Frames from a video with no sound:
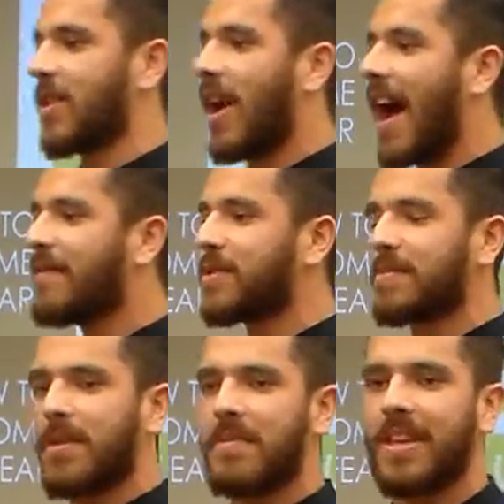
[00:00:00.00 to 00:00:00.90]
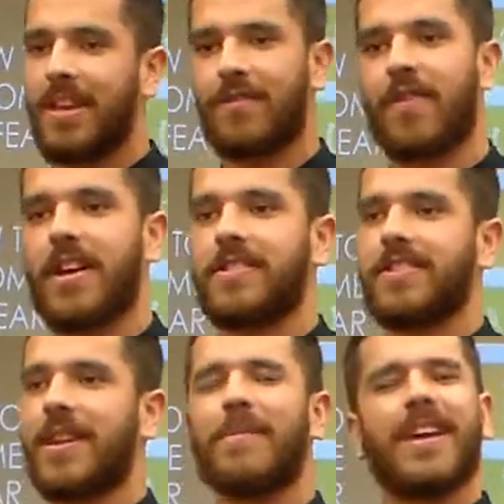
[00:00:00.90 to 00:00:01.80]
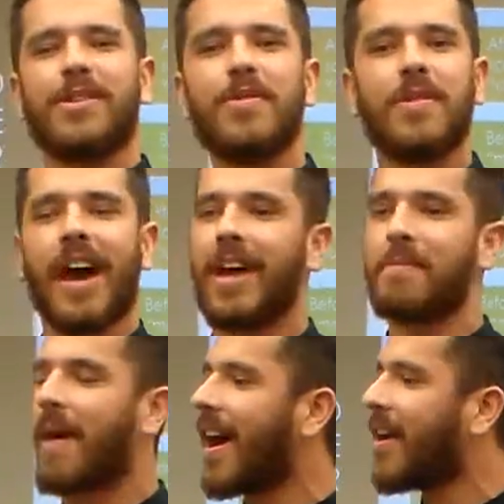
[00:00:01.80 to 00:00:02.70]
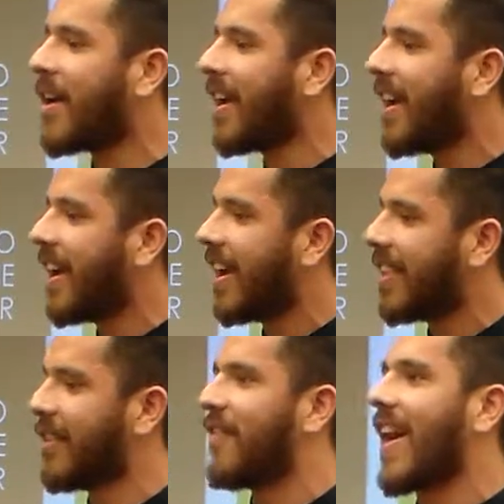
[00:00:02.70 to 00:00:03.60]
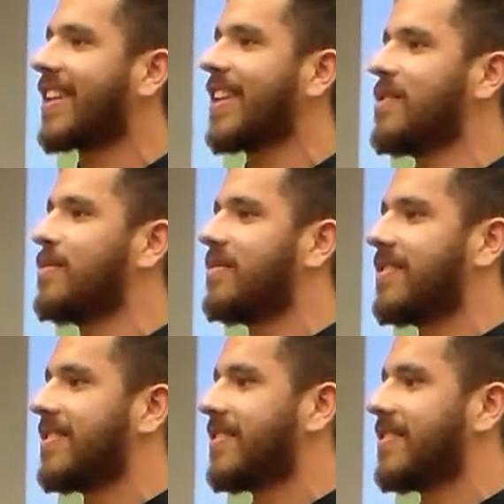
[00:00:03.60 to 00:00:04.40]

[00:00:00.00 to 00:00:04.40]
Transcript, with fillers: So I have some comedian friends, and I'm like, dude, I admire the fact that you